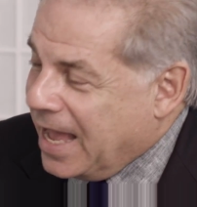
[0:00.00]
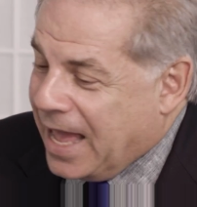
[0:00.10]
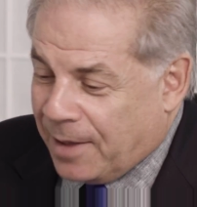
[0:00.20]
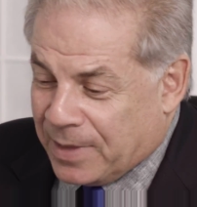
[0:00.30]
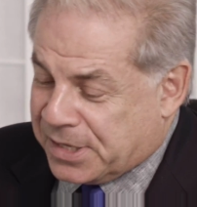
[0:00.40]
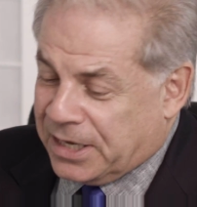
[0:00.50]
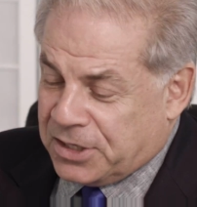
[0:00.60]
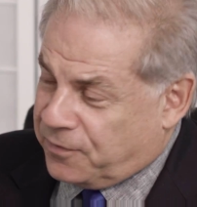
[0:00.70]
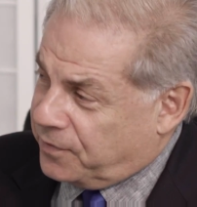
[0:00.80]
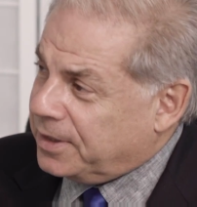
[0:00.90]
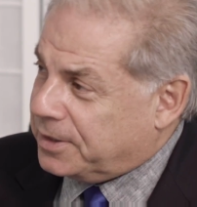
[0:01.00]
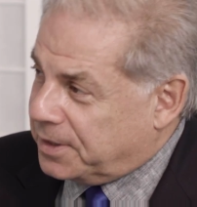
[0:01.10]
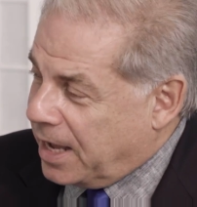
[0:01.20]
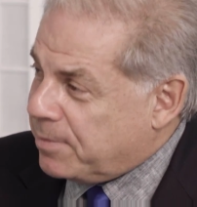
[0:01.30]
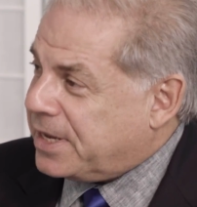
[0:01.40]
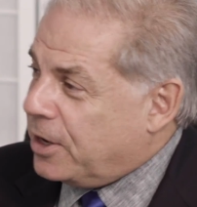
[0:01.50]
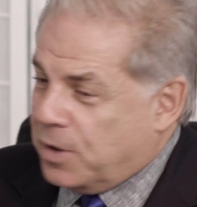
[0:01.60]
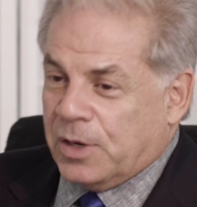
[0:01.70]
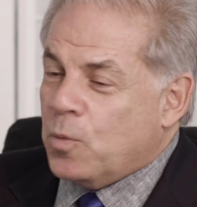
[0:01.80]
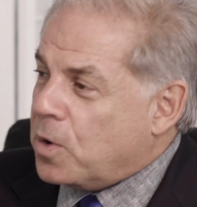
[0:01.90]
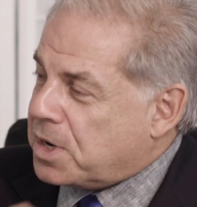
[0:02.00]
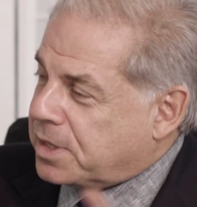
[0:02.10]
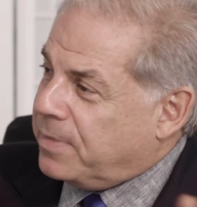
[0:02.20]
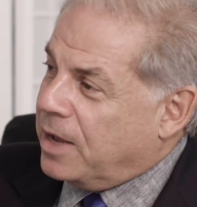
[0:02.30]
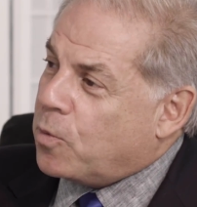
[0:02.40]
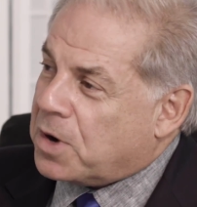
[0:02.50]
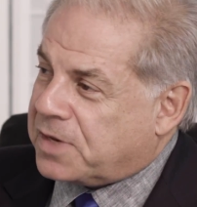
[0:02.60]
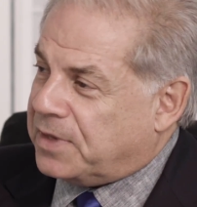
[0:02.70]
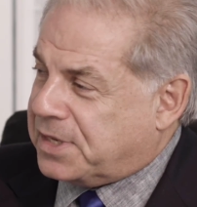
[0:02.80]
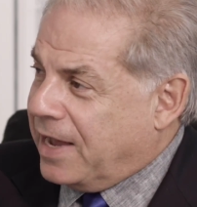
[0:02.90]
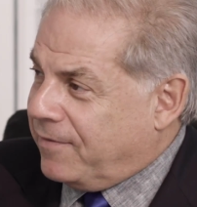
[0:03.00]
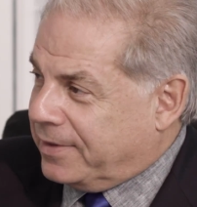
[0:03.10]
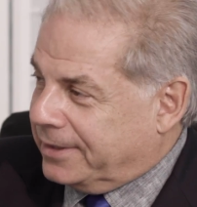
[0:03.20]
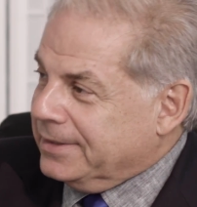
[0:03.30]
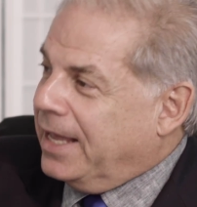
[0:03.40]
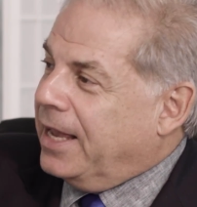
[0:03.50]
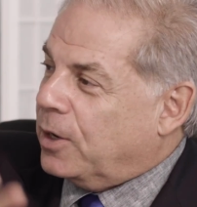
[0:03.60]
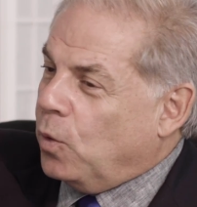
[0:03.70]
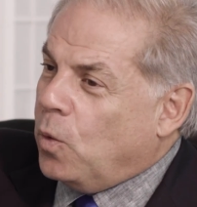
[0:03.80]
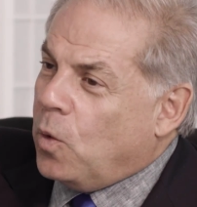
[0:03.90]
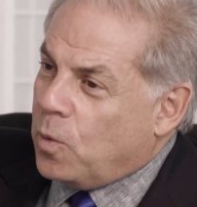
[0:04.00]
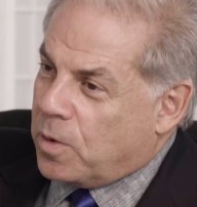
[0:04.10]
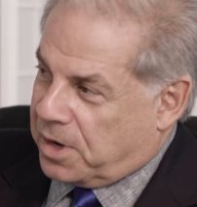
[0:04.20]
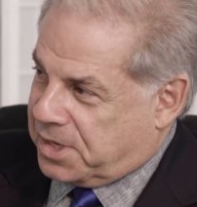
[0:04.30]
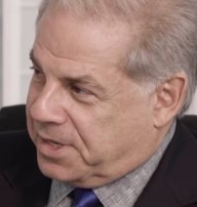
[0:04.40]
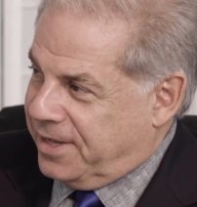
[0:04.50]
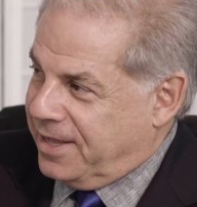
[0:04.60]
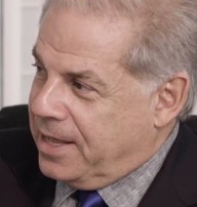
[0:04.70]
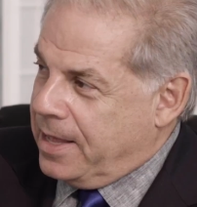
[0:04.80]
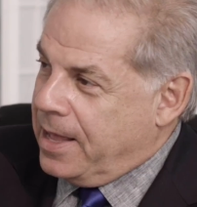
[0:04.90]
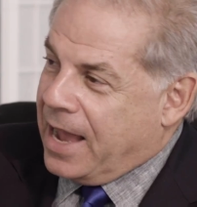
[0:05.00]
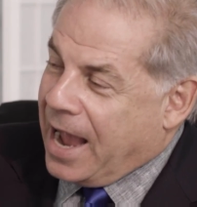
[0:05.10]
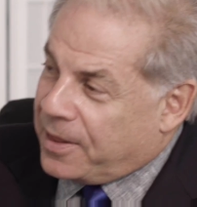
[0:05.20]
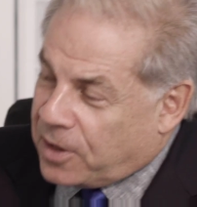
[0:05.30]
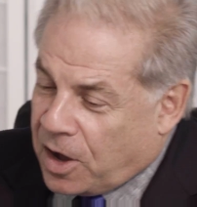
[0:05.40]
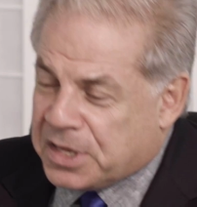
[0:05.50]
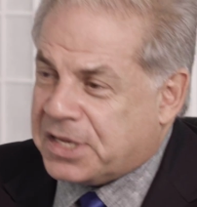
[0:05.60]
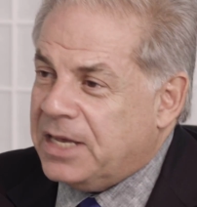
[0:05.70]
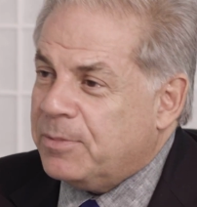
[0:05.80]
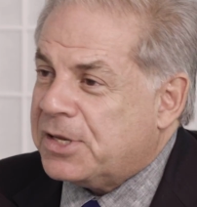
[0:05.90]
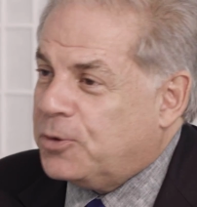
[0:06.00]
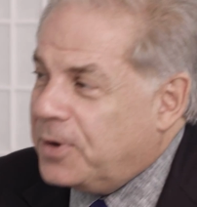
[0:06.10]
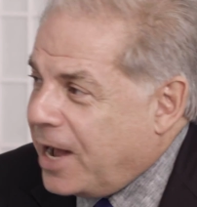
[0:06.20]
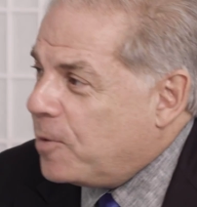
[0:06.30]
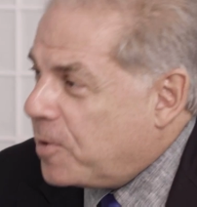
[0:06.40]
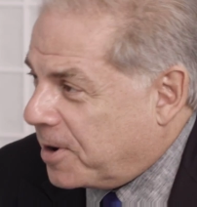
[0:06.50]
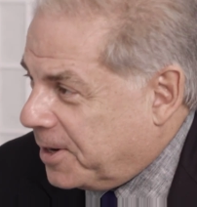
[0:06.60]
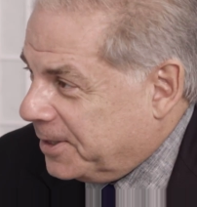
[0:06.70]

I'm not saying just feel good. I'm saying because it works philosophically. It all works. And other schemas do not work.